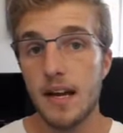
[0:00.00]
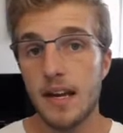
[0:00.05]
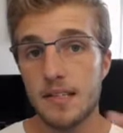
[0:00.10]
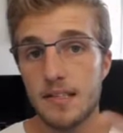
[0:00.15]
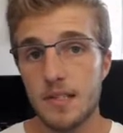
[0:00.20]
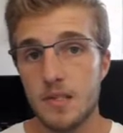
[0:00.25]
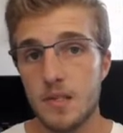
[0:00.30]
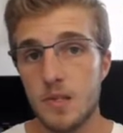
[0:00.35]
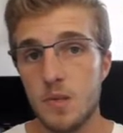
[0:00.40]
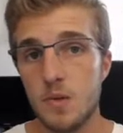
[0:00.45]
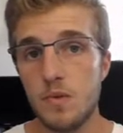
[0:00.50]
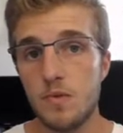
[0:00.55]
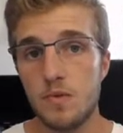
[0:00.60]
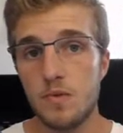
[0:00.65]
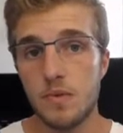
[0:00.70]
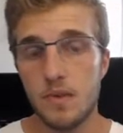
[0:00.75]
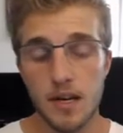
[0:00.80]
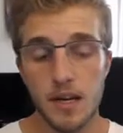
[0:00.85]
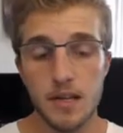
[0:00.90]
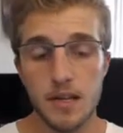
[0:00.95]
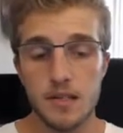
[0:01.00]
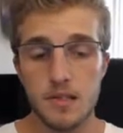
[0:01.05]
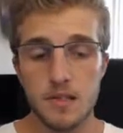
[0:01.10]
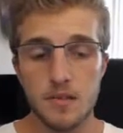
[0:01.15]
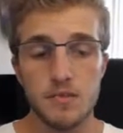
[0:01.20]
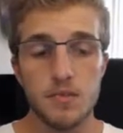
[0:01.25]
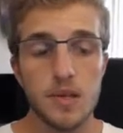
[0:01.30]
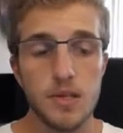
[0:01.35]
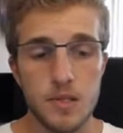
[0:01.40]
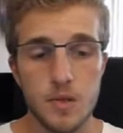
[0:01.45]
has a
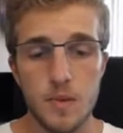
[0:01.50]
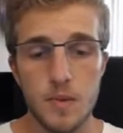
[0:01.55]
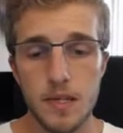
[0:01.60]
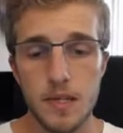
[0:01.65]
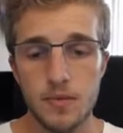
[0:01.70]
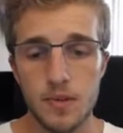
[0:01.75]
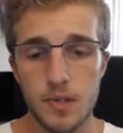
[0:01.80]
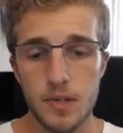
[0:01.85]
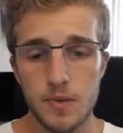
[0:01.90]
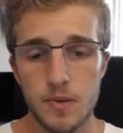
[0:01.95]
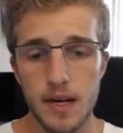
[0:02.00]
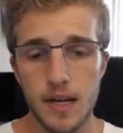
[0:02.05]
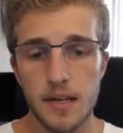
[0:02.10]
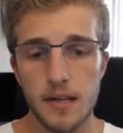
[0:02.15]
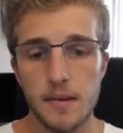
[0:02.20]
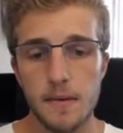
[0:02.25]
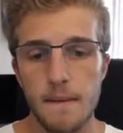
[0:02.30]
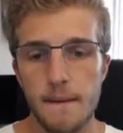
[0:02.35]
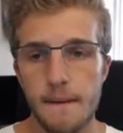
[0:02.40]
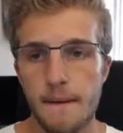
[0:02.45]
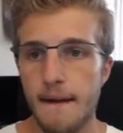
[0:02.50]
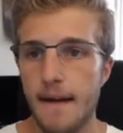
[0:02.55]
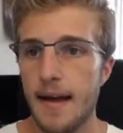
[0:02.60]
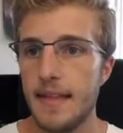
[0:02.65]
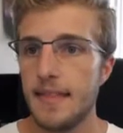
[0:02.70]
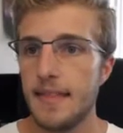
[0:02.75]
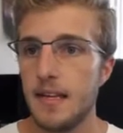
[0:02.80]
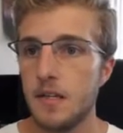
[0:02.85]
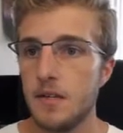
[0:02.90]
free 2 week free trial, and then